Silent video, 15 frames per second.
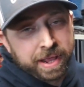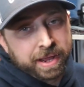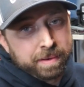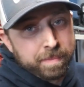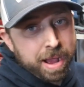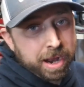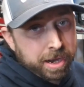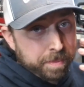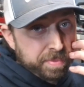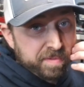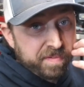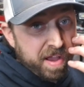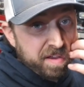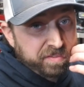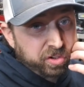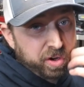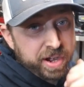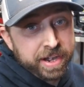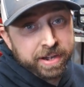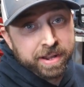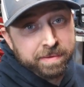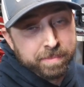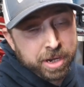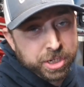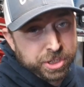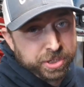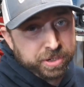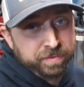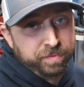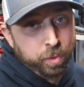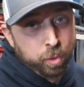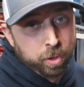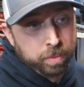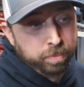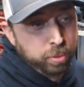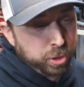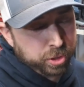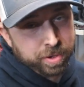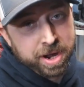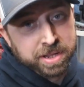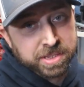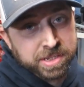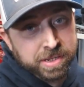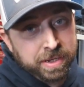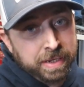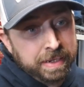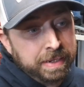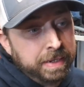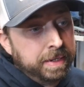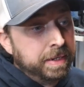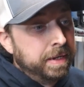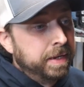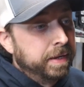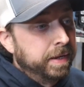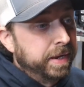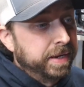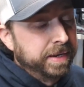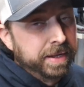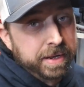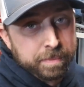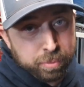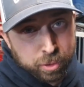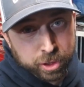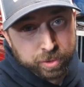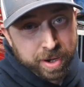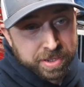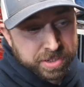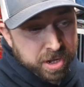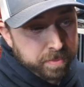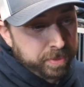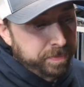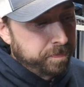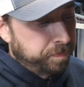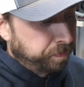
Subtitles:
I can mock up the valve train and measure for push rods, and I get push rods coming.